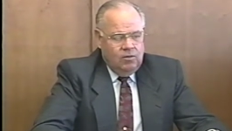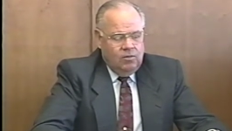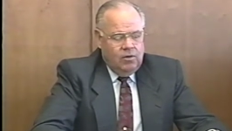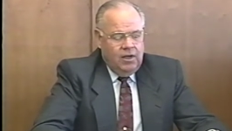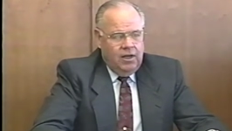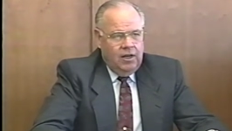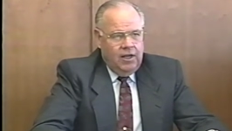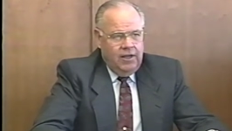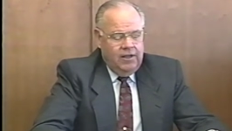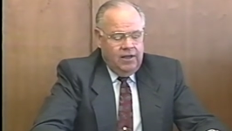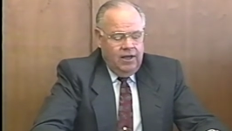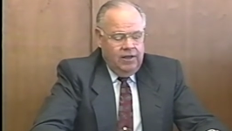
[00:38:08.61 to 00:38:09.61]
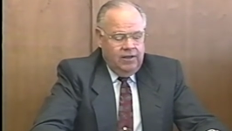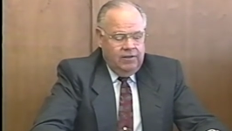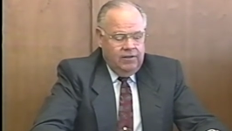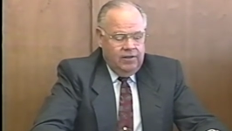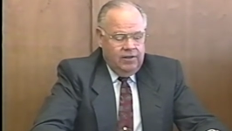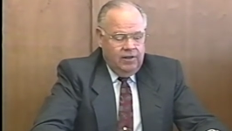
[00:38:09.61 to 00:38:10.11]
Well, I,
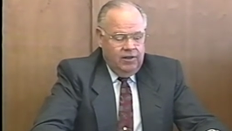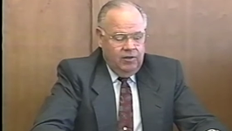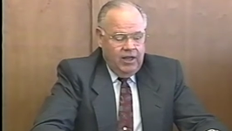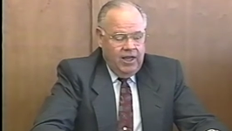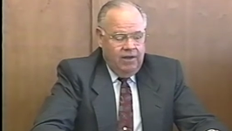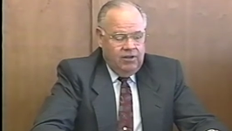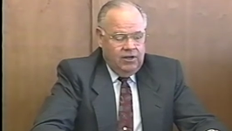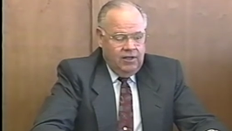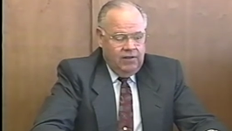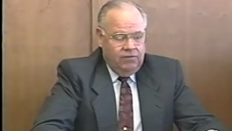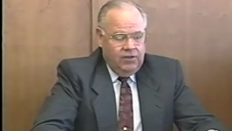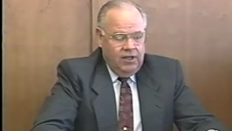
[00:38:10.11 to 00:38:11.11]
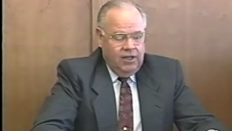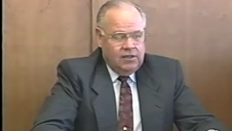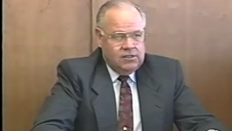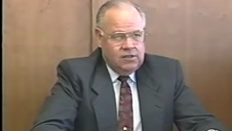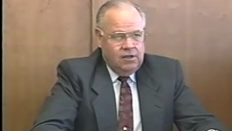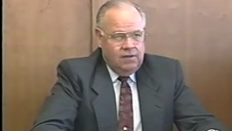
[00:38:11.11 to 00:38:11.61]
I having left the
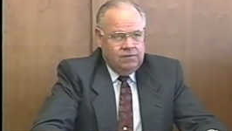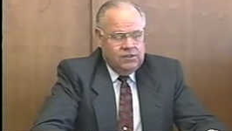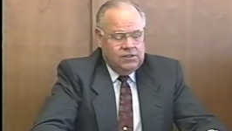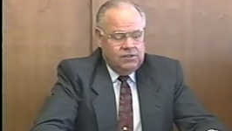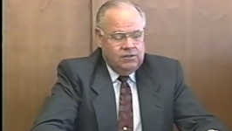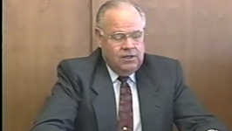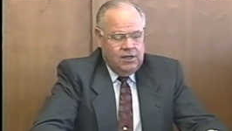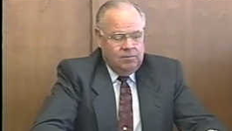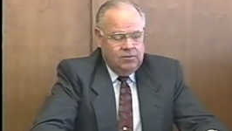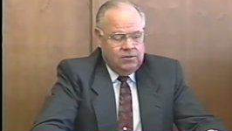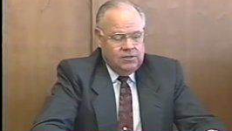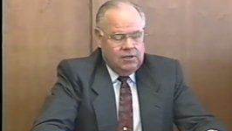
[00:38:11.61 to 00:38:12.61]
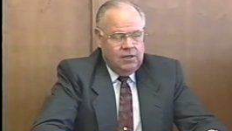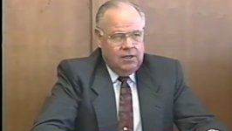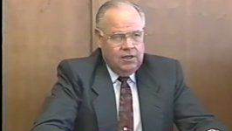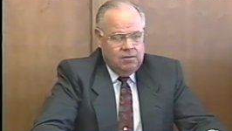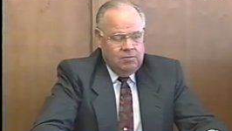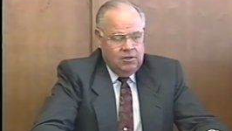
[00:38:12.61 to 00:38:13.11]
analyst's office to come to Salt
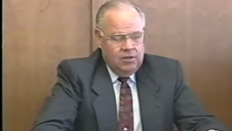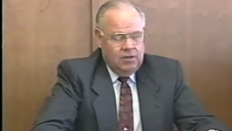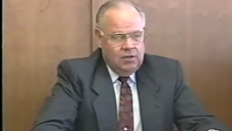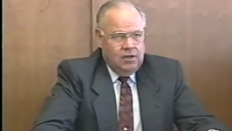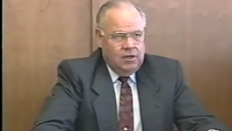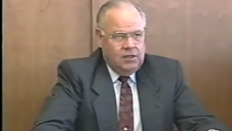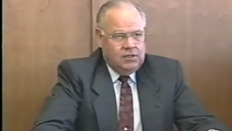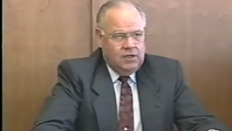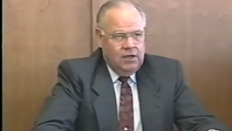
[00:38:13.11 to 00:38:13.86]
Lake Community College,